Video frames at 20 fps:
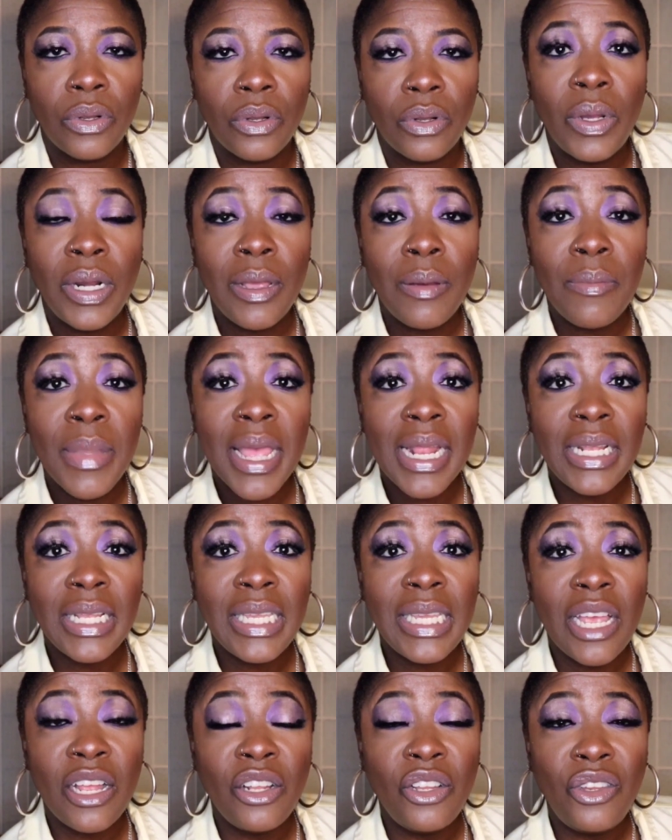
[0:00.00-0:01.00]
When a
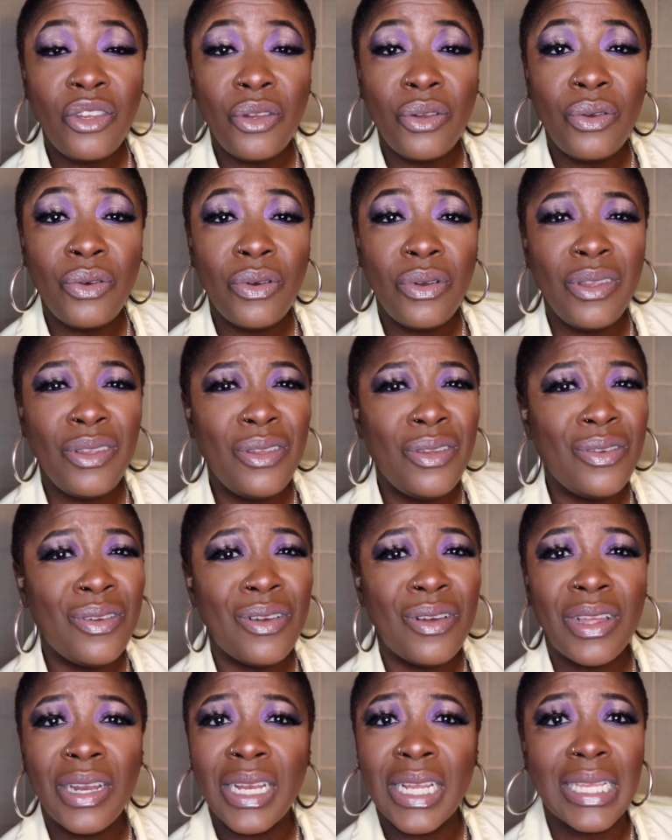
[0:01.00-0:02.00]
man tells you, you
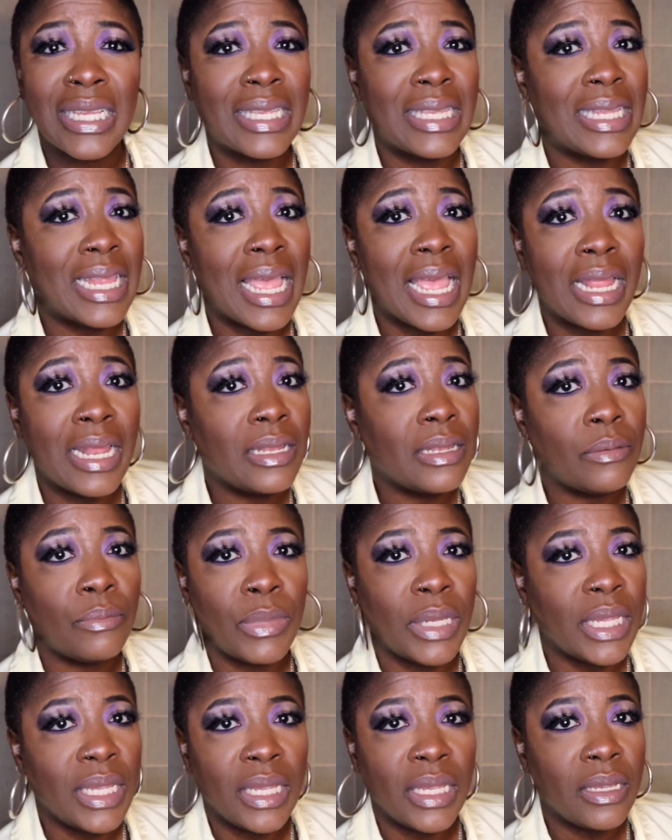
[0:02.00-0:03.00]
don't understand
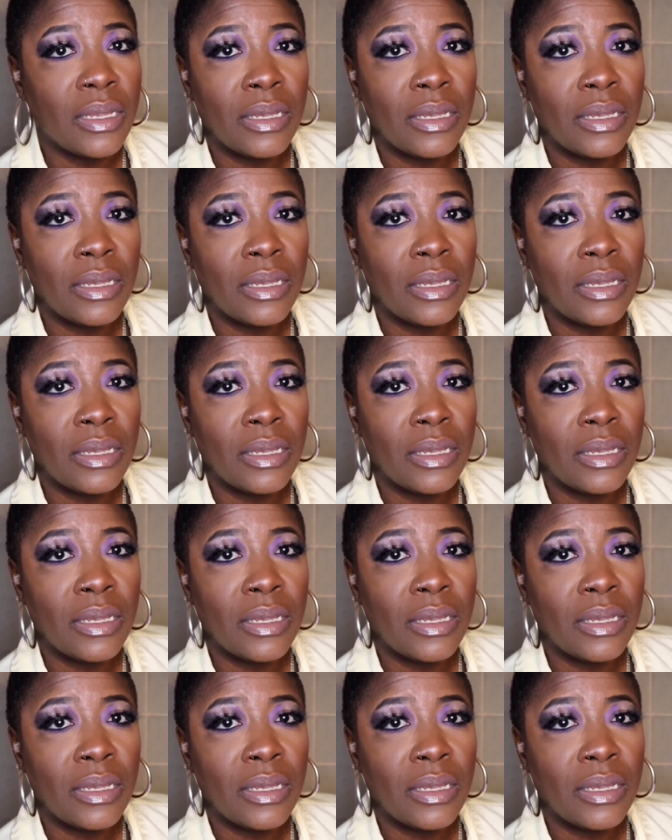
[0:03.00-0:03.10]
me,